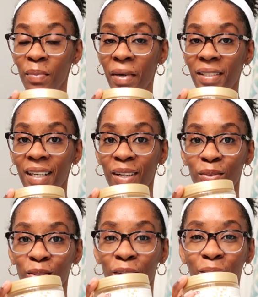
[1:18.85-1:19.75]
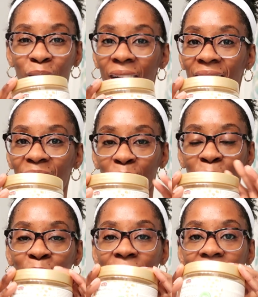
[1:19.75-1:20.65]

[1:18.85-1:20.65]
to my channel, you all know how I feel about